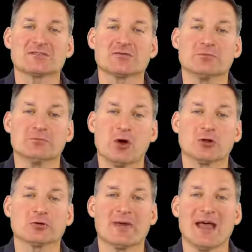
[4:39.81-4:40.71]
for
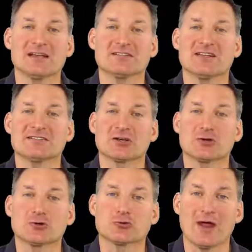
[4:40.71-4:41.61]
molar mass is a
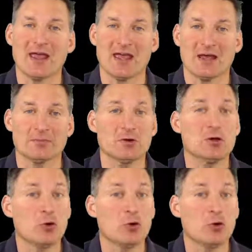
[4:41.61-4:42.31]
gram,